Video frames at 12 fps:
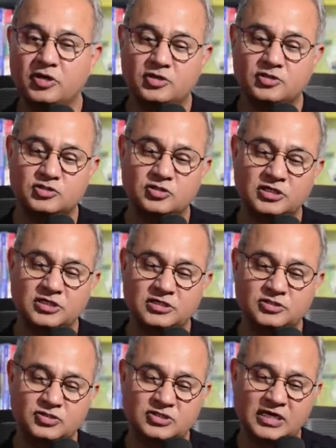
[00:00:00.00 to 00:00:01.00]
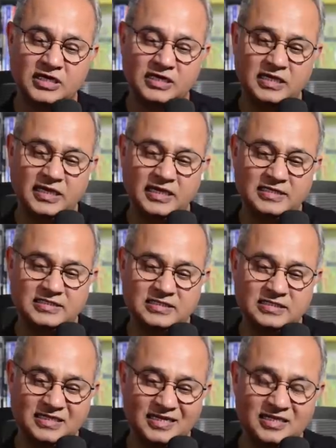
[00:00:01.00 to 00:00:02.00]
So the society has
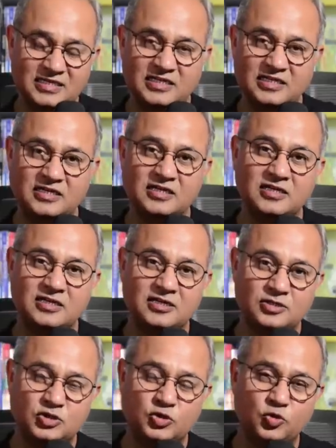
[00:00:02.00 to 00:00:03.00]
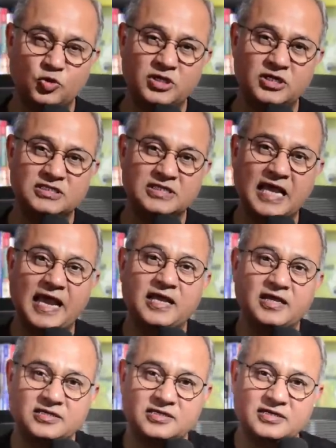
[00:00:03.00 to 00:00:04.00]
tilted towards
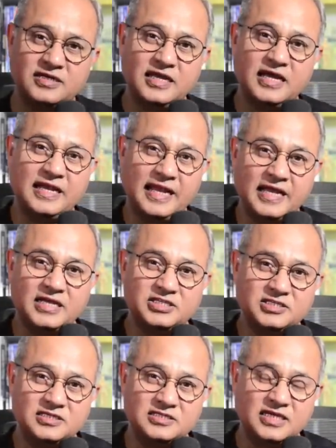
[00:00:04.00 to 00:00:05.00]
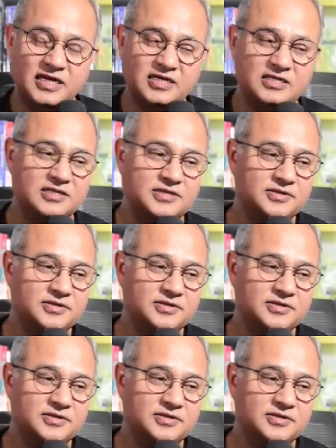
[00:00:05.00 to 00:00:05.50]
anger and anxiety.